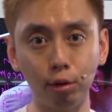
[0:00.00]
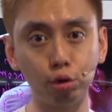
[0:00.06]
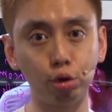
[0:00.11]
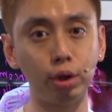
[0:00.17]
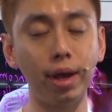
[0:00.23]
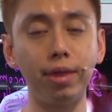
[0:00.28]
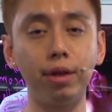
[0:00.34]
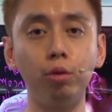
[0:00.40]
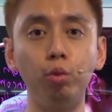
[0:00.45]

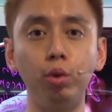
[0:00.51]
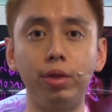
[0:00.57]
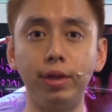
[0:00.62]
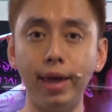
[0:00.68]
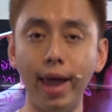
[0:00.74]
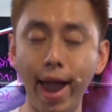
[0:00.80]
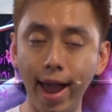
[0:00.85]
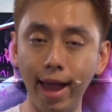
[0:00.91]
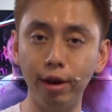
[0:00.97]
together with
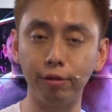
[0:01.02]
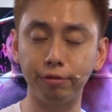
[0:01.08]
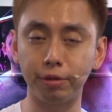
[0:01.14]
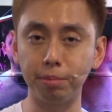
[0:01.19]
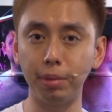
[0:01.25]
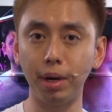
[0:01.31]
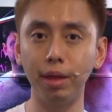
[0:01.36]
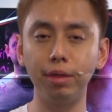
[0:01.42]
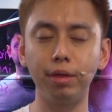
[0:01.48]
the ad of
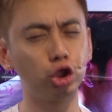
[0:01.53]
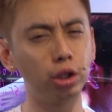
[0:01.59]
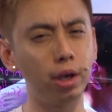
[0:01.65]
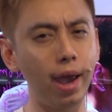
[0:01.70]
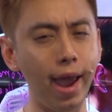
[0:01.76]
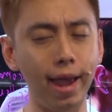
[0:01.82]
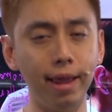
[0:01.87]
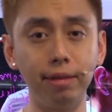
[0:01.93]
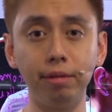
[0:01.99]
the month,
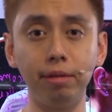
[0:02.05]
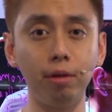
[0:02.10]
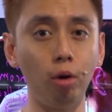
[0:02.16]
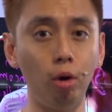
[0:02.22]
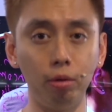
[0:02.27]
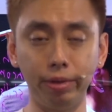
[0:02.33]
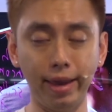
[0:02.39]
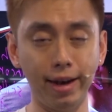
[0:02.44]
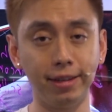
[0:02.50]
and
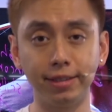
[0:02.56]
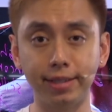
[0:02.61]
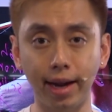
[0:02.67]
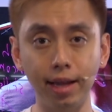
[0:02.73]
the entire